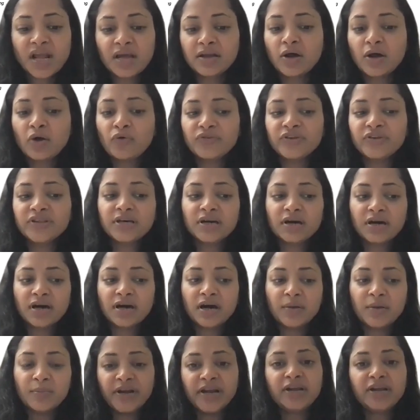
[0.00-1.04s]
Now, with the
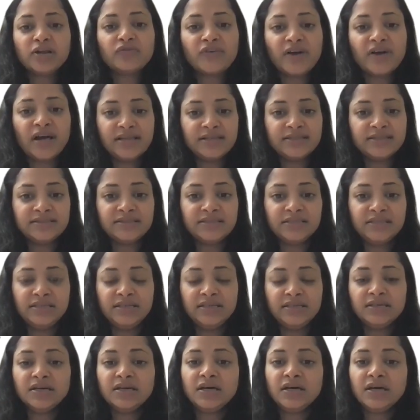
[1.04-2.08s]
upgrade of
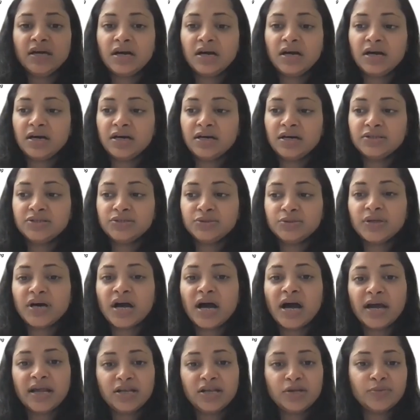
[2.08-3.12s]
LHC to the
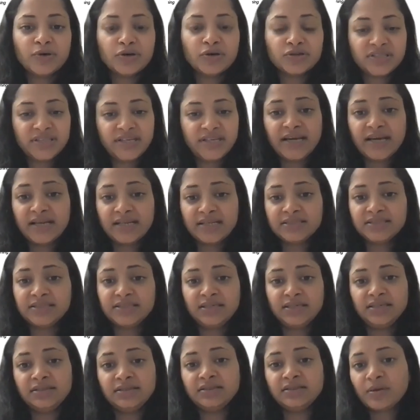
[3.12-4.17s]
high luminosity
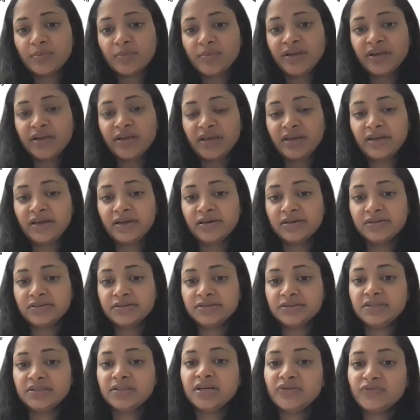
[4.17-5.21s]
LHC in the coming
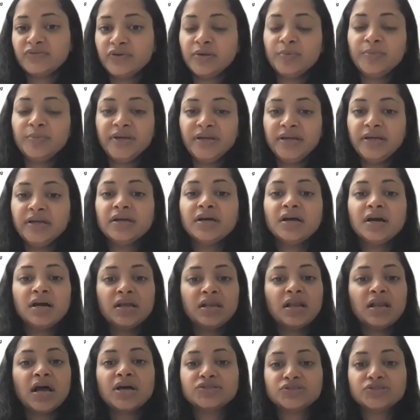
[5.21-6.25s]
years, there will be
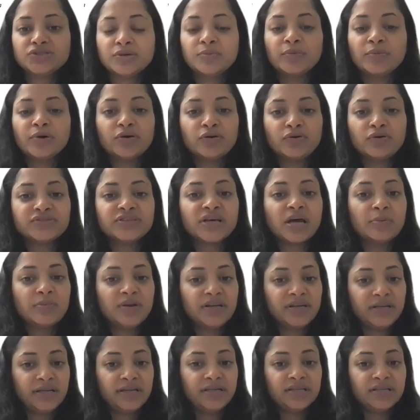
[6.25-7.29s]
large number of
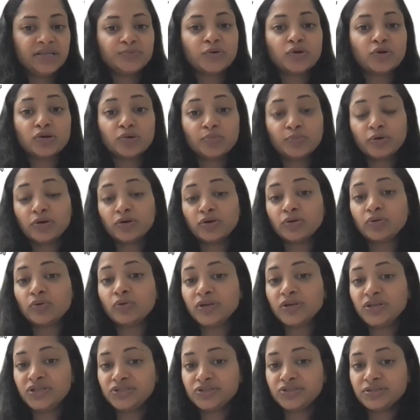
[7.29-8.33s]
simultaneous proton-proton
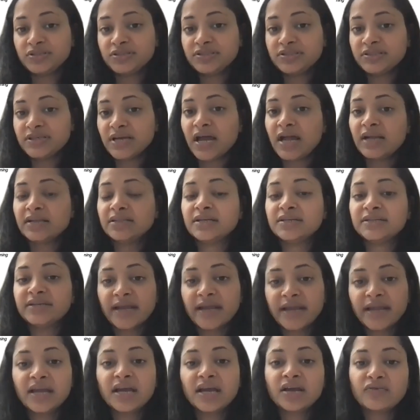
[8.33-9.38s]
collisions, and the
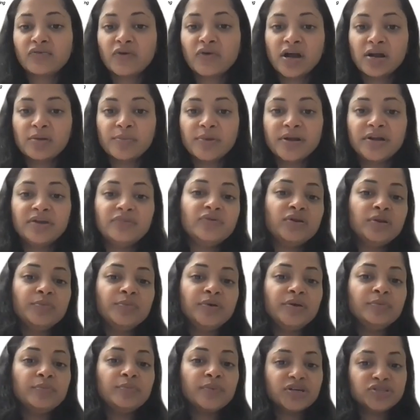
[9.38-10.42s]
tracking environment will
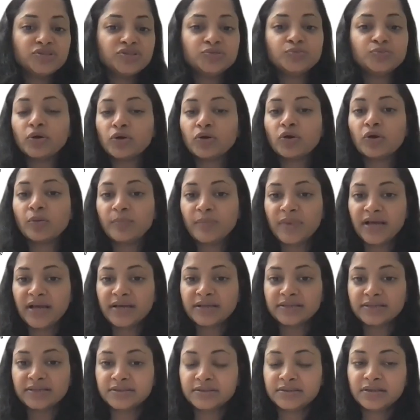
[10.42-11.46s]
be much more
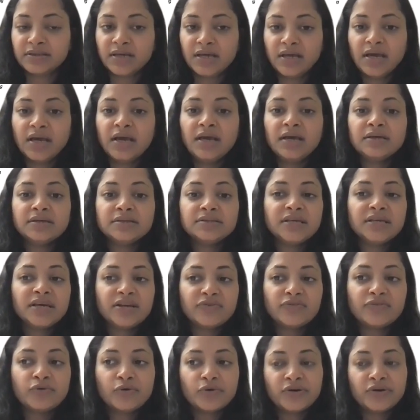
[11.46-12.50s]
complex.
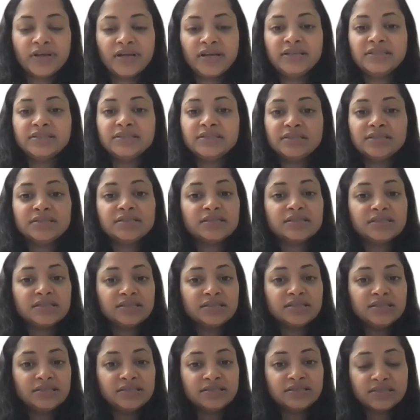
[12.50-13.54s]
Therefore, in
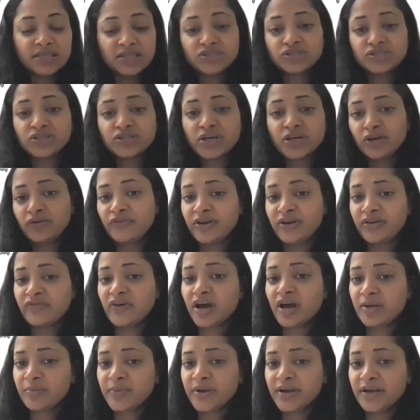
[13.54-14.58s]
such kind of
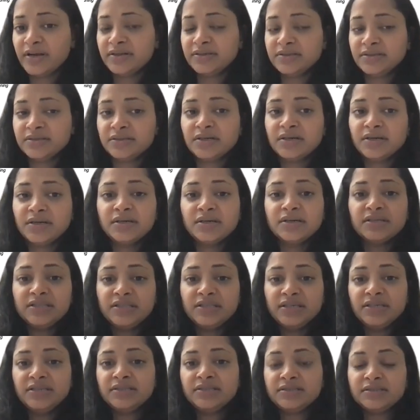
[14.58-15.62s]
environment,
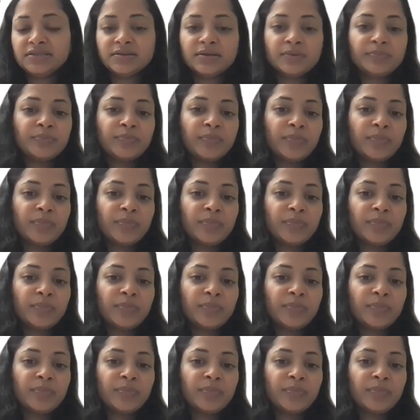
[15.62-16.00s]
these